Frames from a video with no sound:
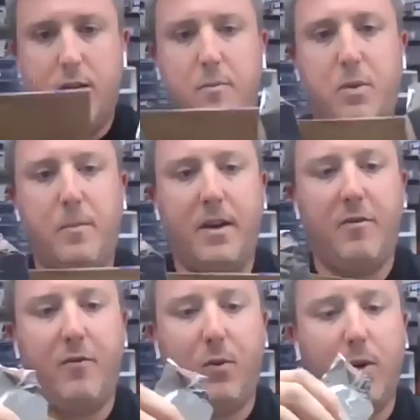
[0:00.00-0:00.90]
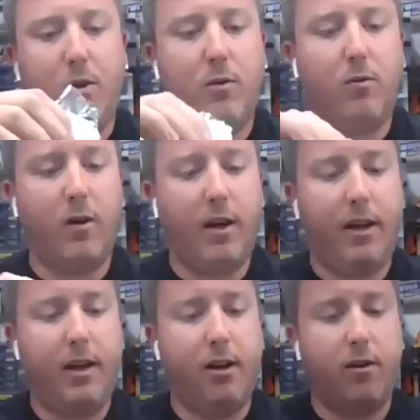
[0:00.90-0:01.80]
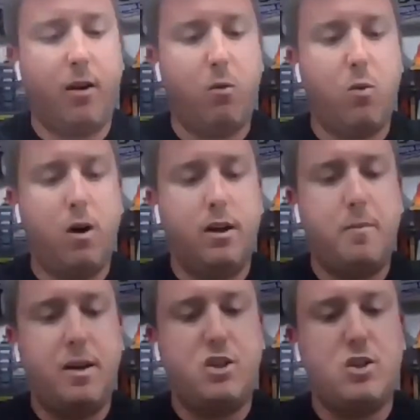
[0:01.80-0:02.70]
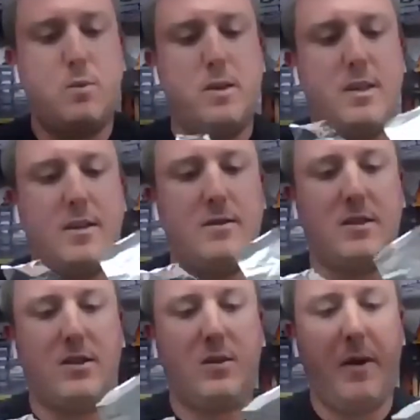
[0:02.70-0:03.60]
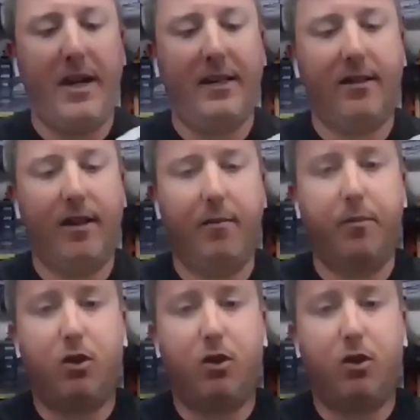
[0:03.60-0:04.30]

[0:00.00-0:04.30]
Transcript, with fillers: and put my foil right here. And I want to make sure that there's a space in